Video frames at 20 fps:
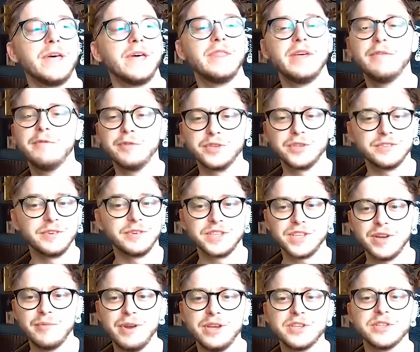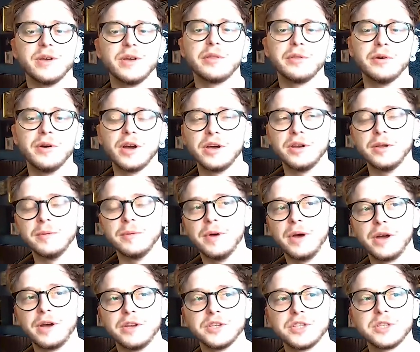And then for, for some reason, I thought I'm going to
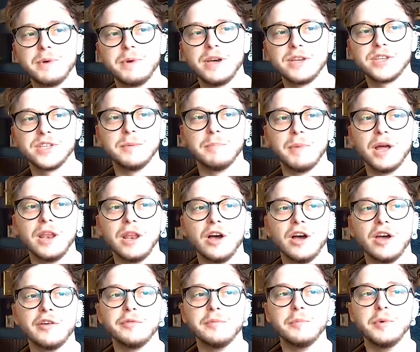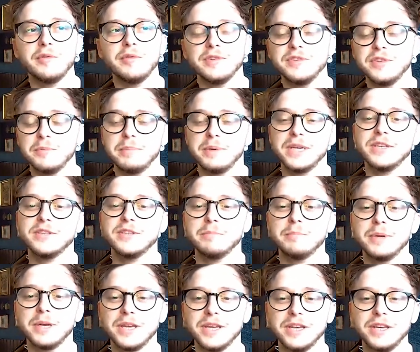I'm going to spice up my life and move into
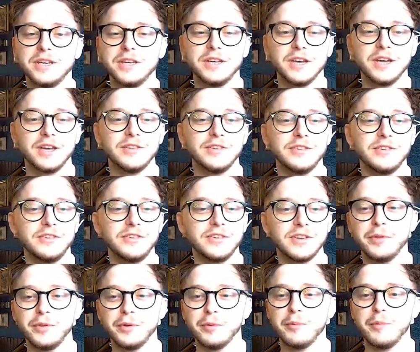B2B and the,